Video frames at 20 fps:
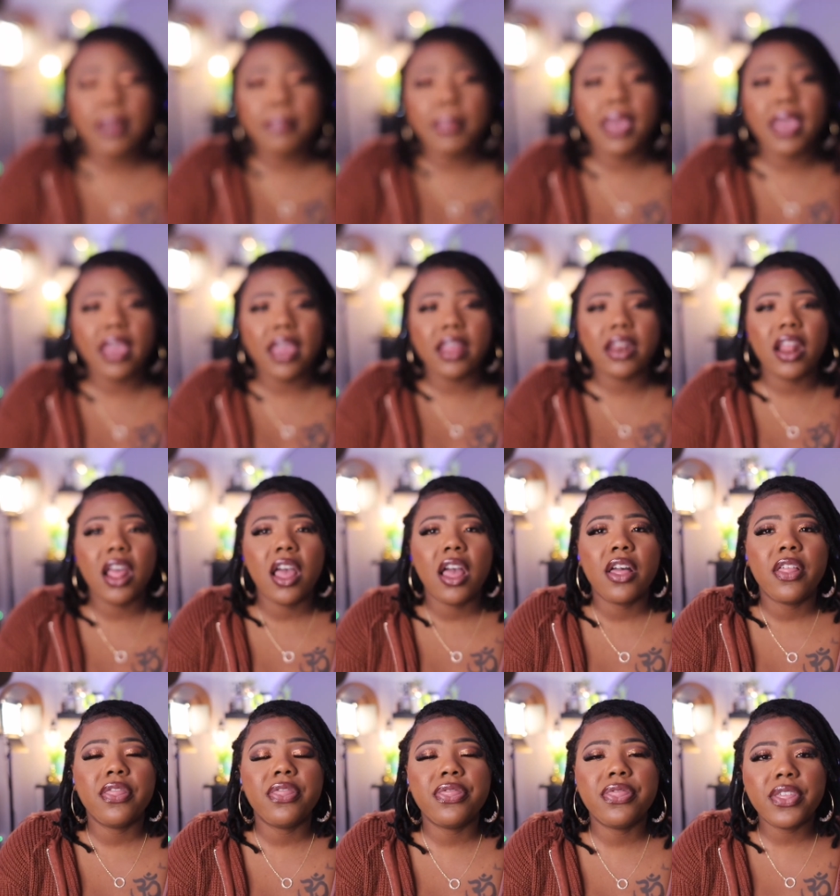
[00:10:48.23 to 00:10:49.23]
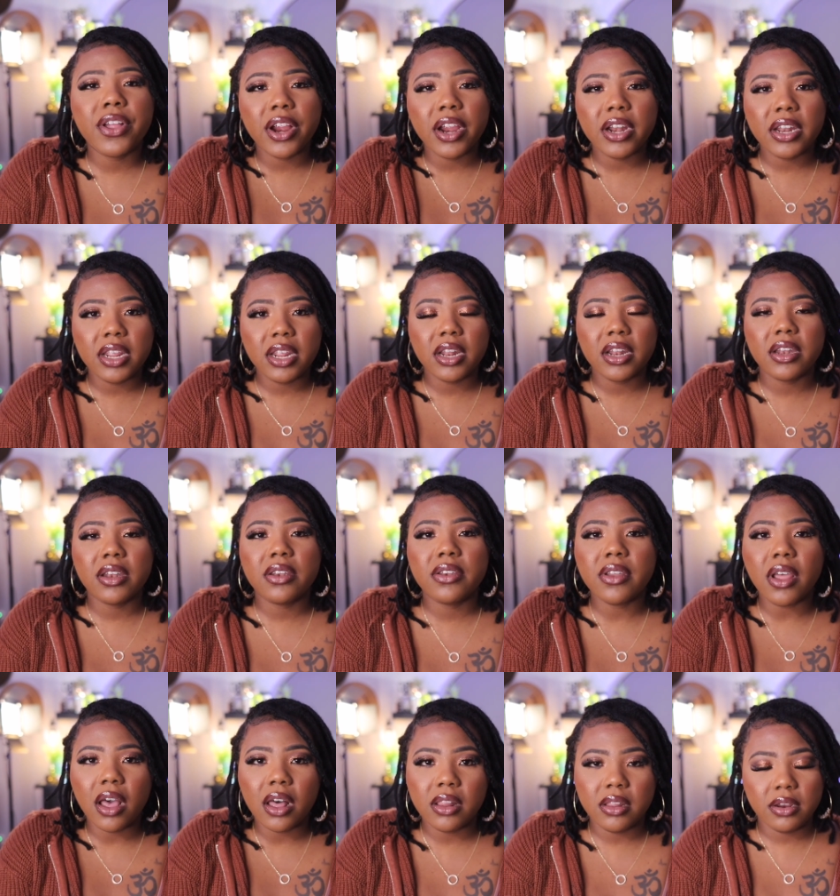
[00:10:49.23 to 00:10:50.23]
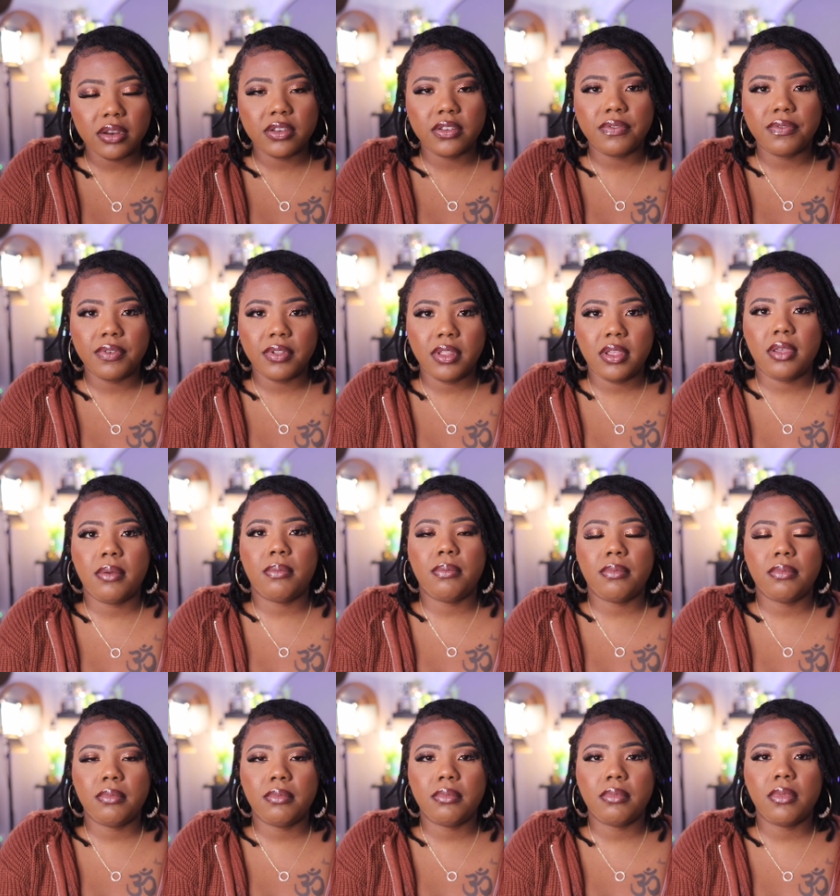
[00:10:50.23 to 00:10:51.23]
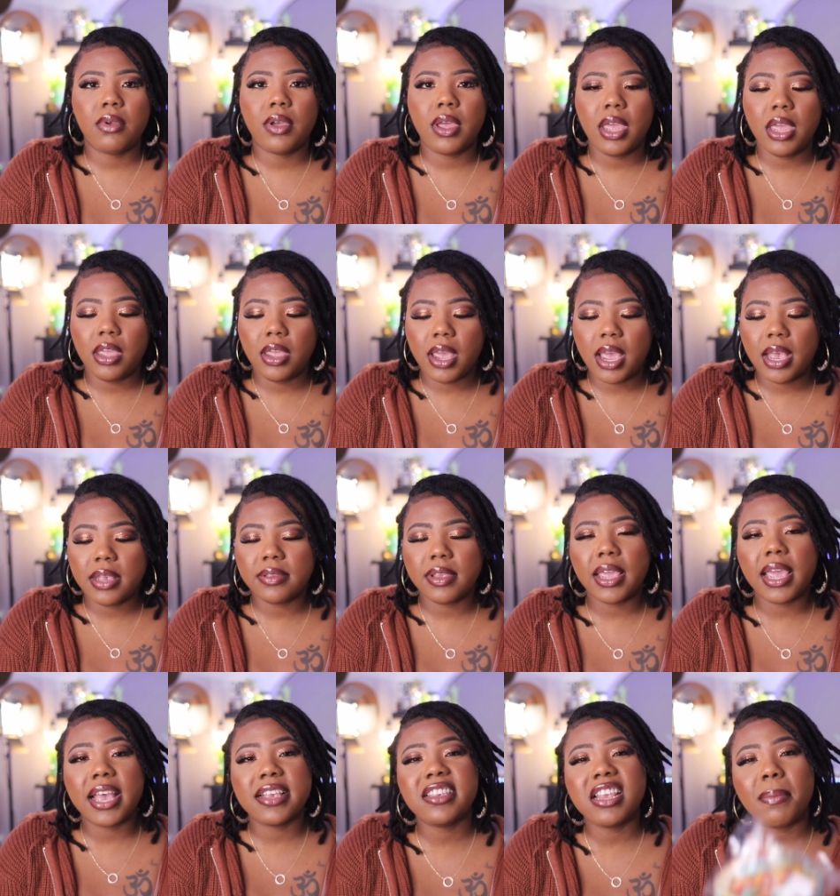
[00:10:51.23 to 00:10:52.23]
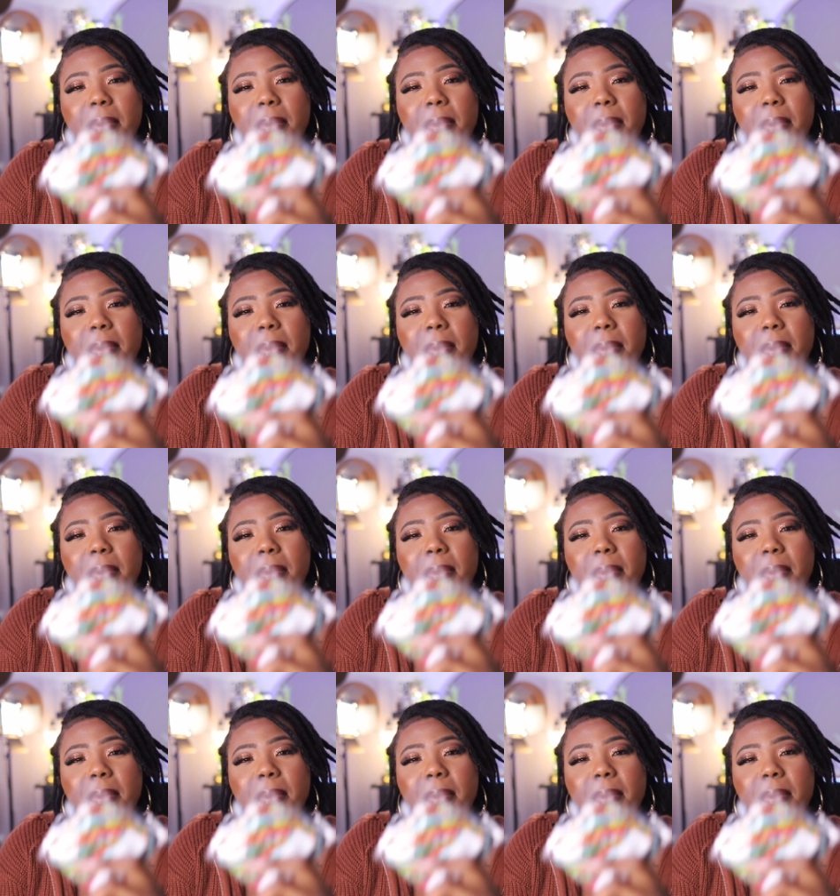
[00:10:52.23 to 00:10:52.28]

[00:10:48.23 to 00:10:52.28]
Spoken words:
paid $30 for them. Okay, you guys, and guess how